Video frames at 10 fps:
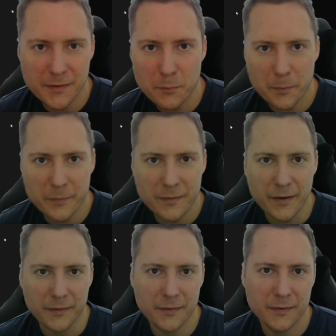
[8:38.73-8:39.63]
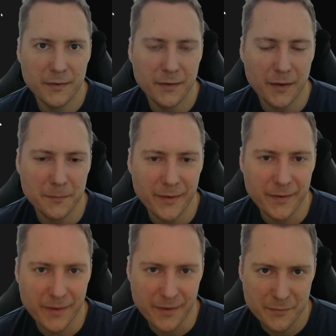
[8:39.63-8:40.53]
proper text. I mean,
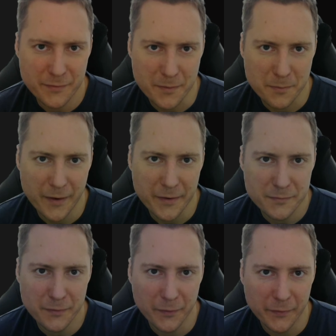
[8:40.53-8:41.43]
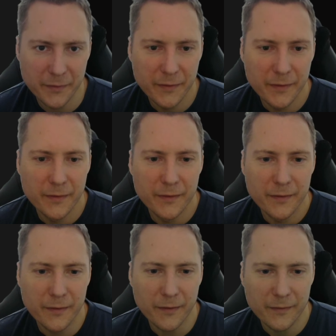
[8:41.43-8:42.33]
it's a very plain font.
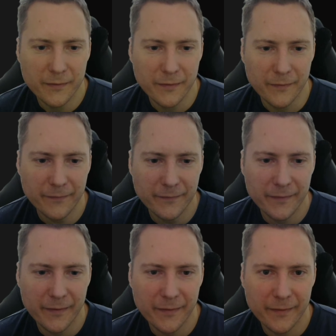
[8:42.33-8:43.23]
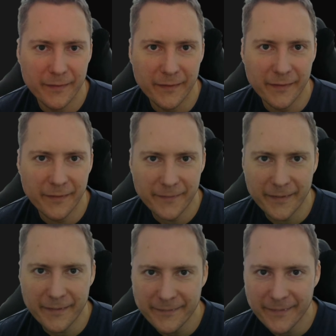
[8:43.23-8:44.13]
Oh, there we
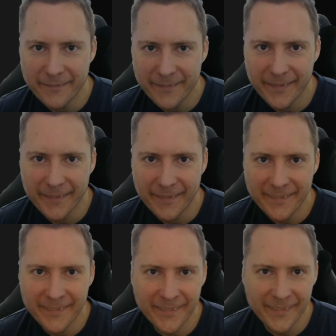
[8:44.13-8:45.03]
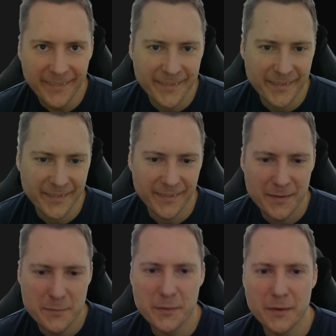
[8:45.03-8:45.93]
go. There we go. Look at this.
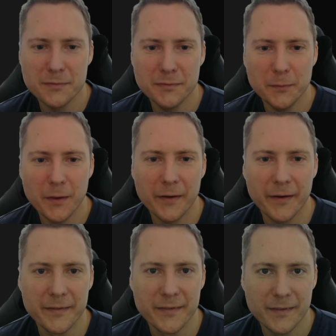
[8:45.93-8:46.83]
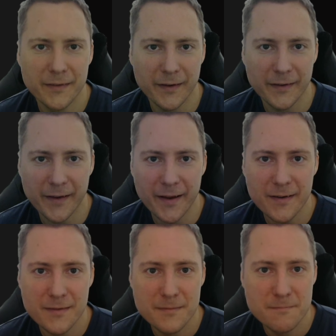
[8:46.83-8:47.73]
We've got full logos. Like,
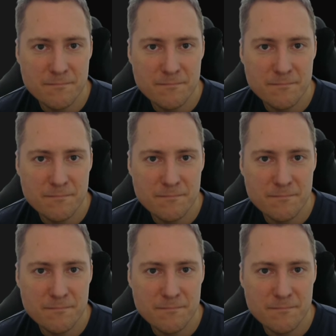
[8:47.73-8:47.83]
again,